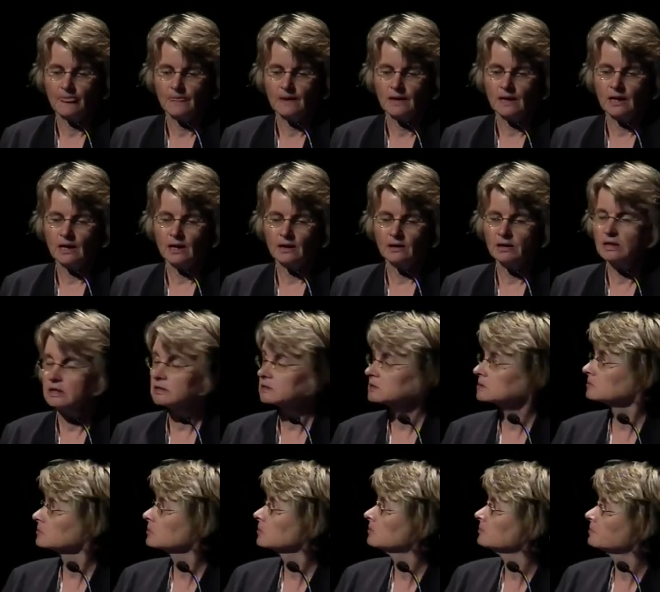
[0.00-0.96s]
Uh, here's
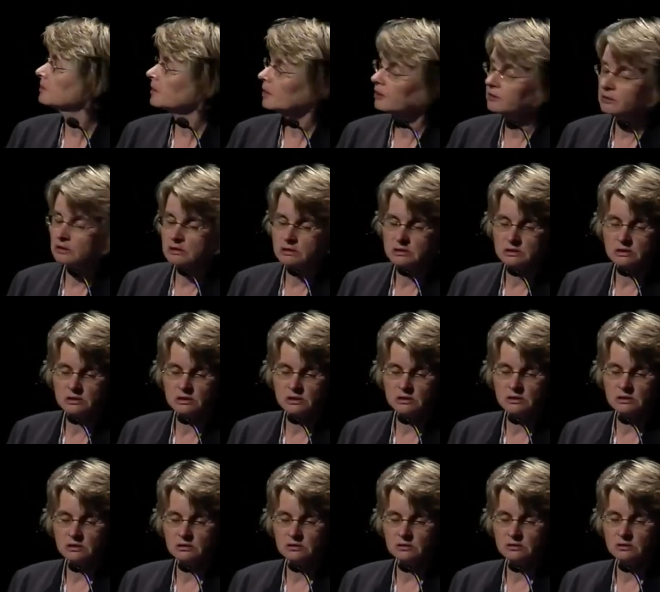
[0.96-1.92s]
some components,
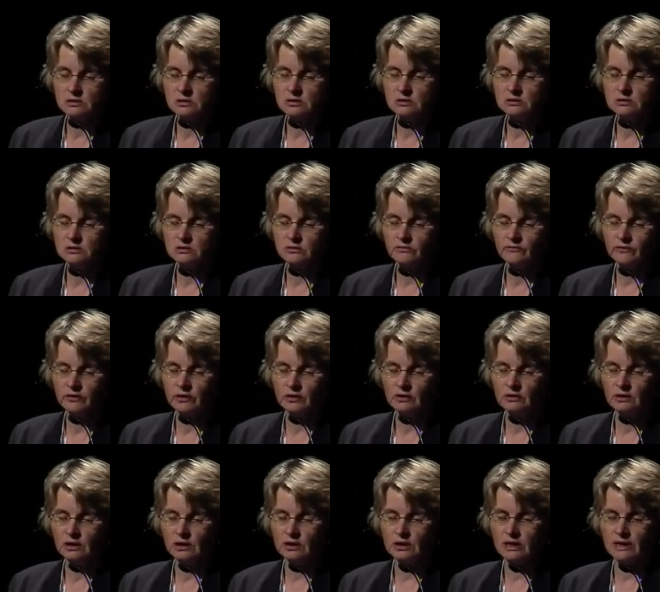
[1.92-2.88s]
just a, the, sort of
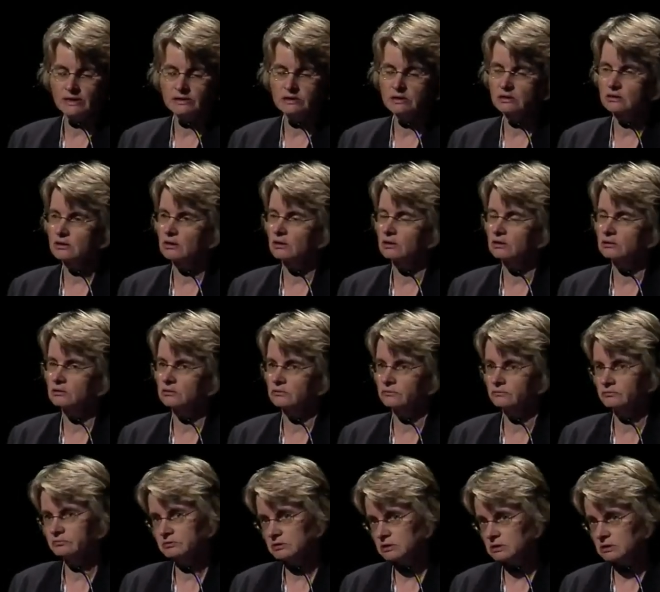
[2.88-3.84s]
a, a classic kind
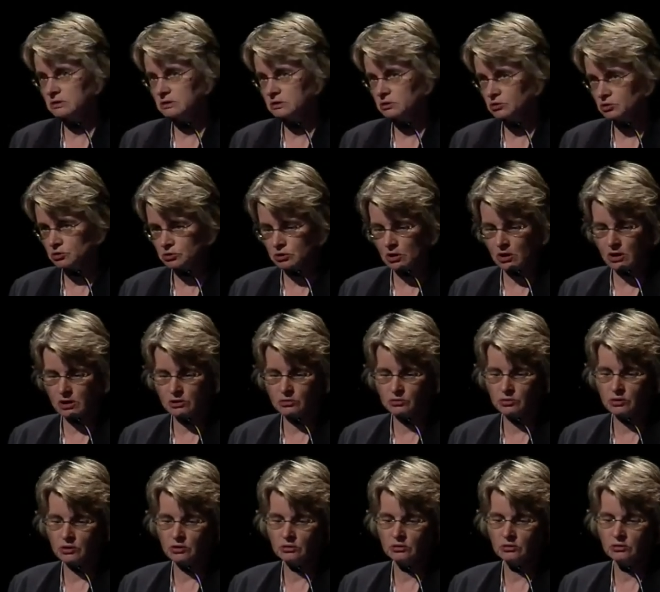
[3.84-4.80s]
of
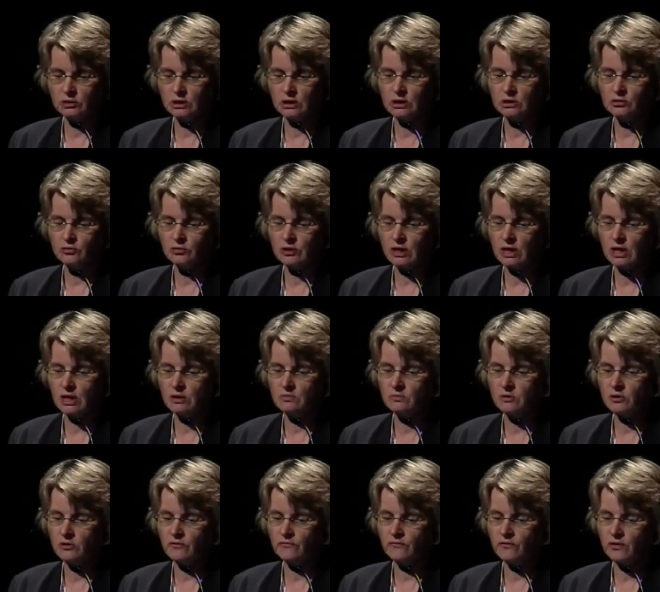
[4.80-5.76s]
cycle going on here, create,
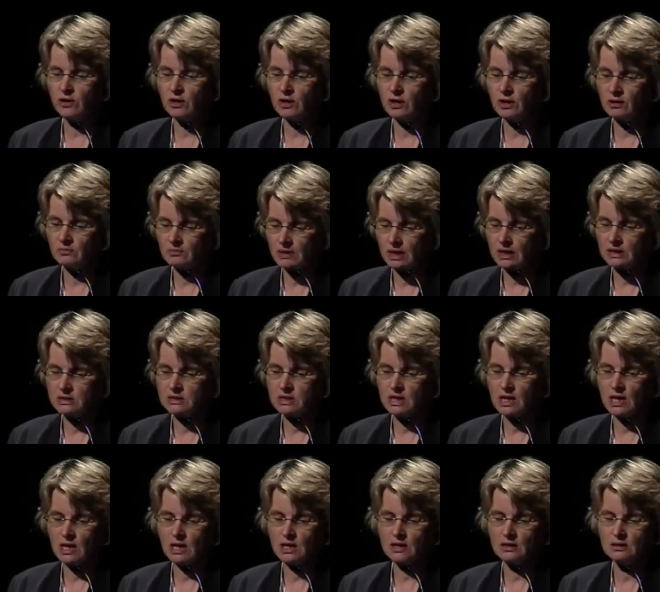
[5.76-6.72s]
modify,
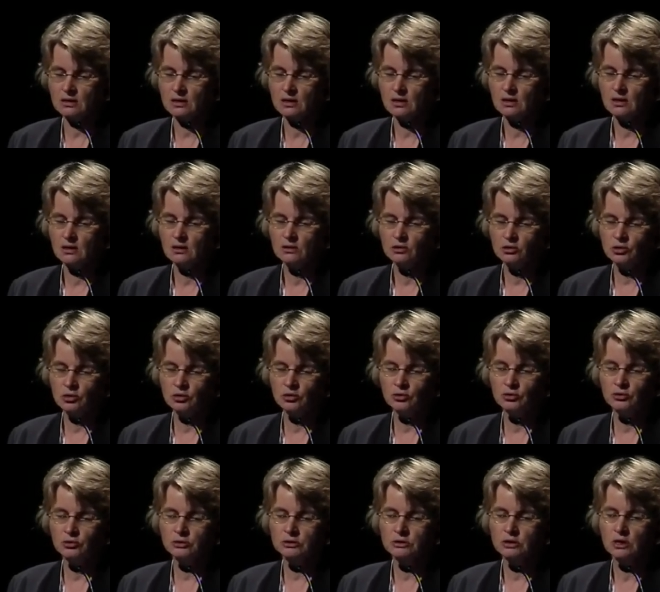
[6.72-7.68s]
maintain,
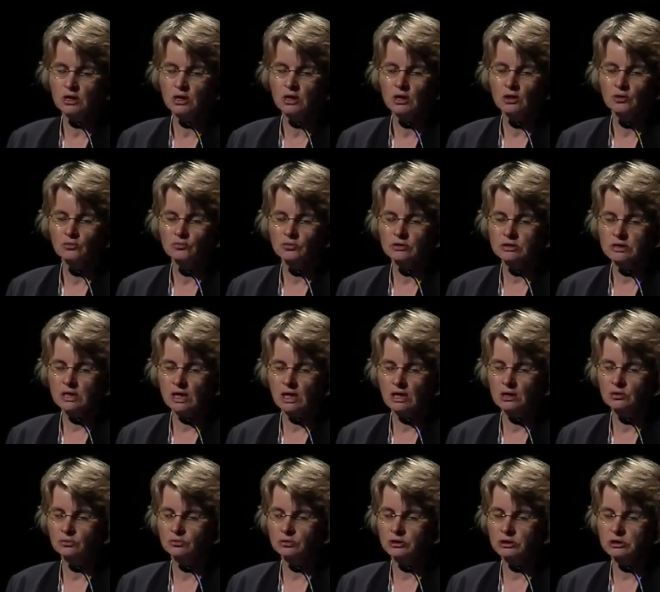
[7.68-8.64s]
use,
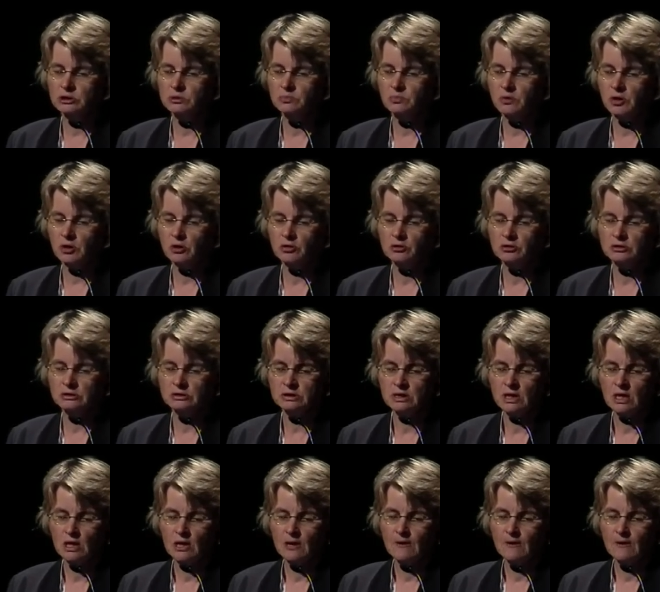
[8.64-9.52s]
retain or dispose.